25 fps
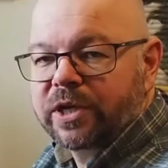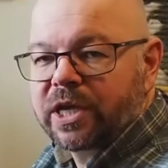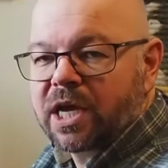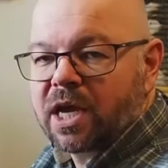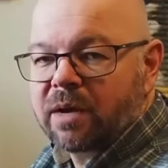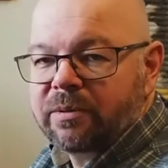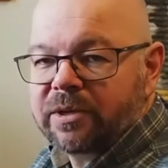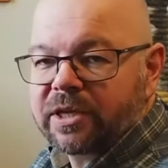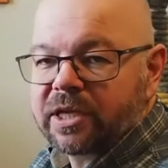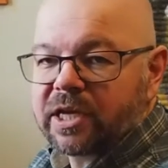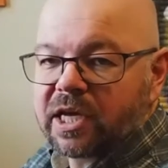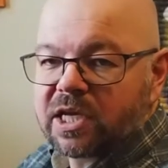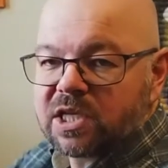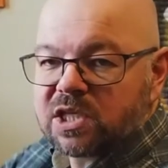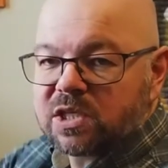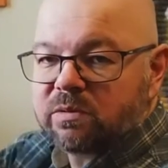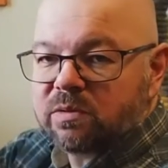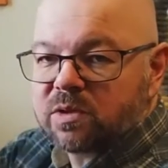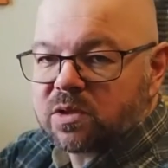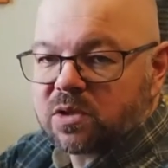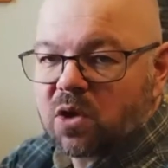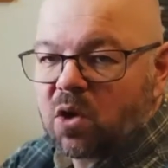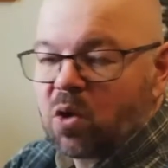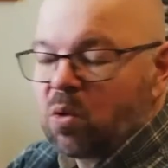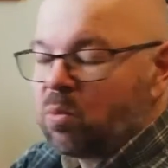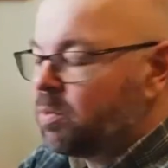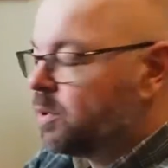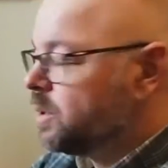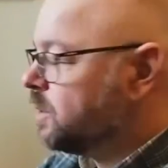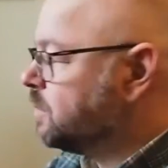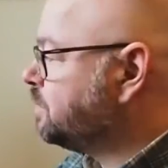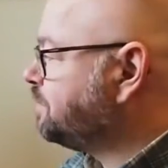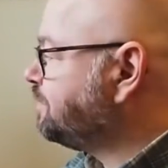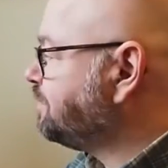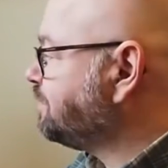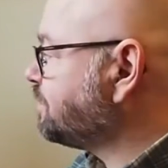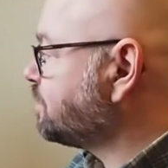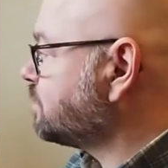down in case it was
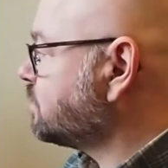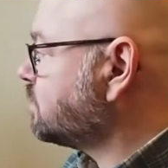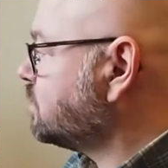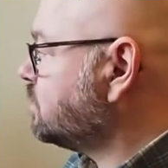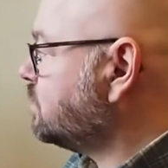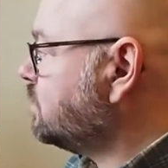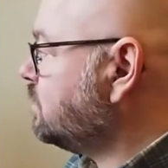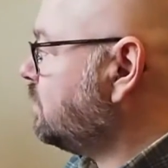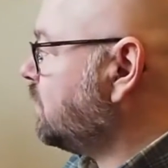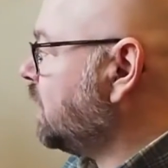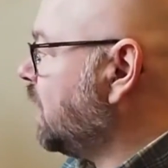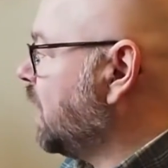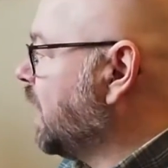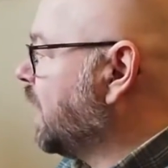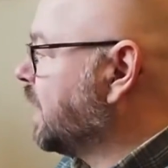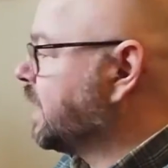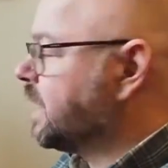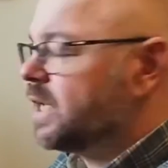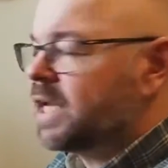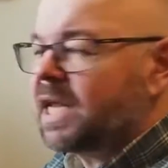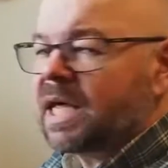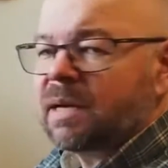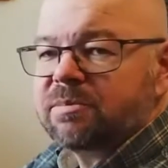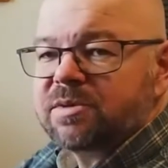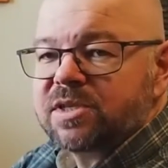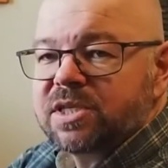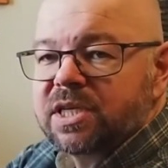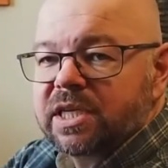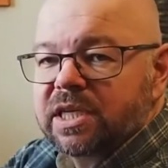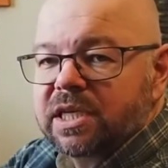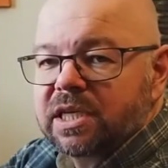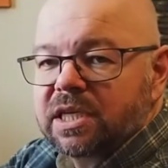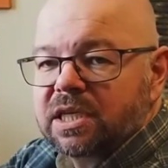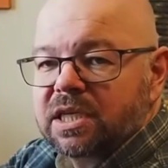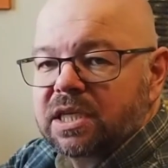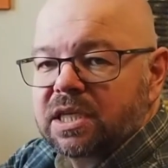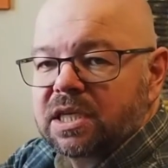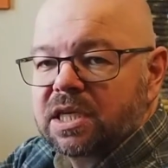open. And then I'm
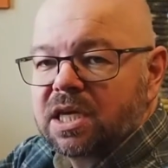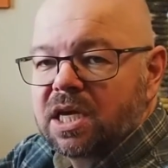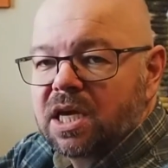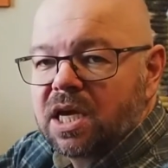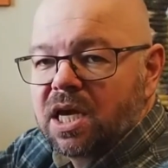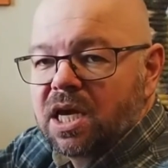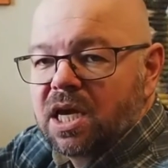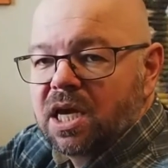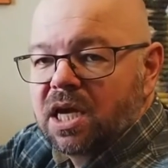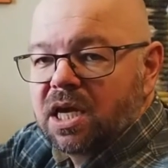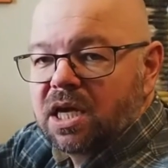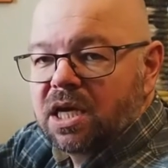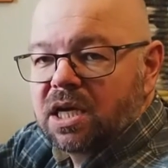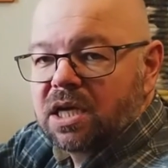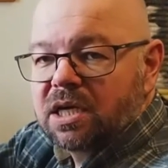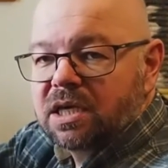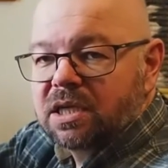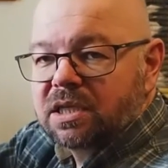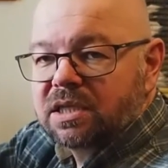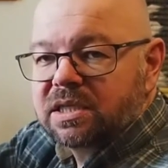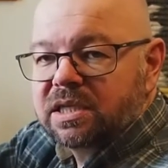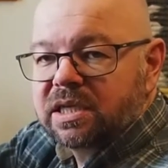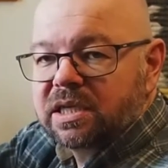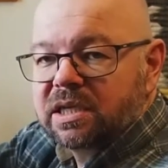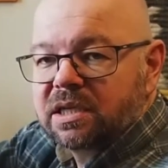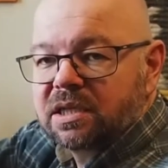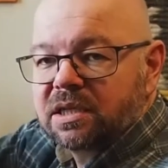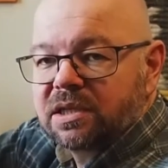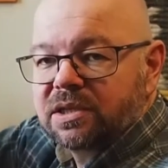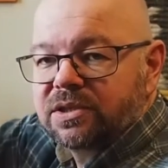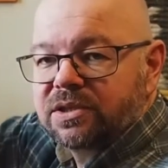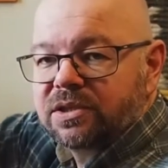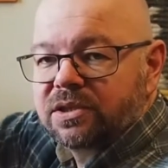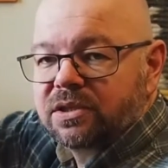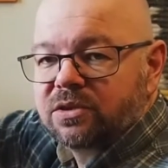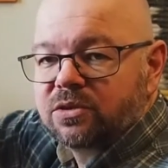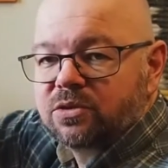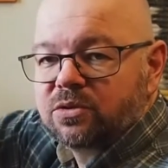setting the
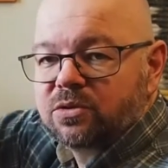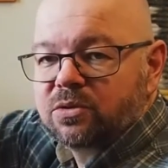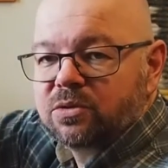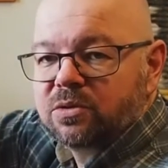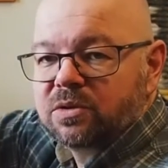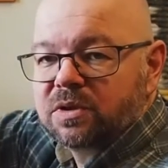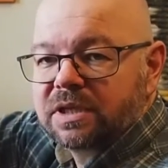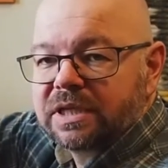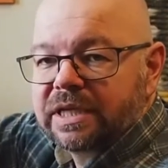tilt to